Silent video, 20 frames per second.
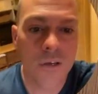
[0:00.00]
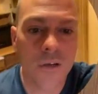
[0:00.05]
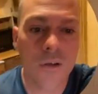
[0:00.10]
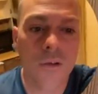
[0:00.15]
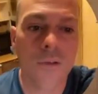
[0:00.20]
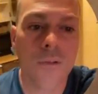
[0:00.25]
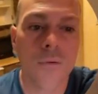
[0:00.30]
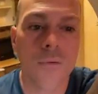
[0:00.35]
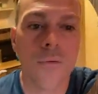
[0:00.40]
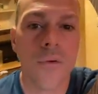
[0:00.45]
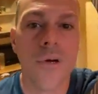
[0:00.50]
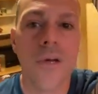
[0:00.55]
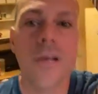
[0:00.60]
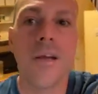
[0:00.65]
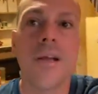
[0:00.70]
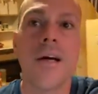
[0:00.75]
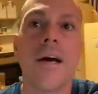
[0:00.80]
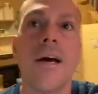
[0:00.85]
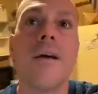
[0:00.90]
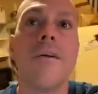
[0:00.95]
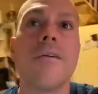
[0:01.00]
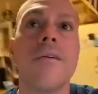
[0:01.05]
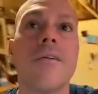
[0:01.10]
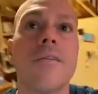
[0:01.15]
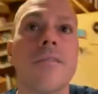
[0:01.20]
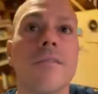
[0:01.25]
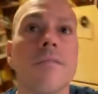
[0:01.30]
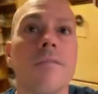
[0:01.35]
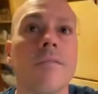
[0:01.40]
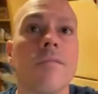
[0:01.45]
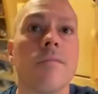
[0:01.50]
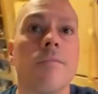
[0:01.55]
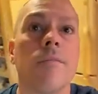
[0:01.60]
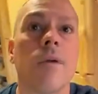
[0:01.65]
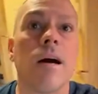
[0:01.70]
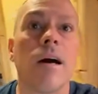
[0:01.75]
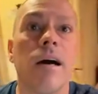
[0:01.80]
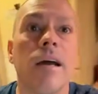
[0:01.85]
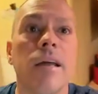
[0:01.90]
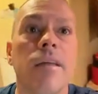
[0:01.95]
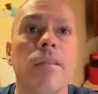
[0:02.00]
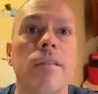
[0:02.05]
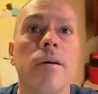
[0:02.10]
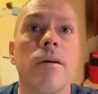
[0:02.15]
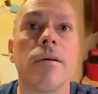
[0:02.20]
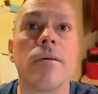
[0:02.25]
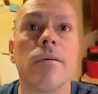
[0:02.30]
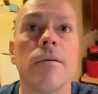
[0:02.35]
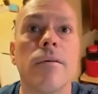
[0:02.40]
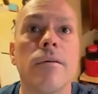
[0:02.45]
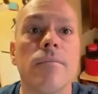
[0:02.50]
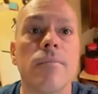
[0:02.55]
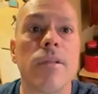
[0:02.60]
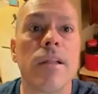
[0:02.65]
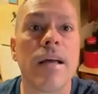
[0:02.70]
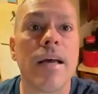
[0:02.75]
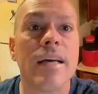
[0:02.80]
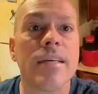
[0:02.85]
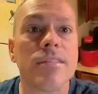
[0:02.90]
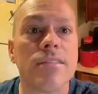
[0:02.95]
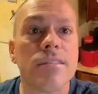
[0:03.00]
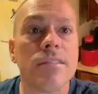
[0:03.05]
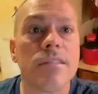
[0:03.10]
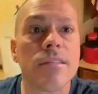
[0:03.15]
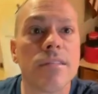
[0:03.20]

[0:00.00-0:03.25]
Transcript: all the way down to behind the plaster,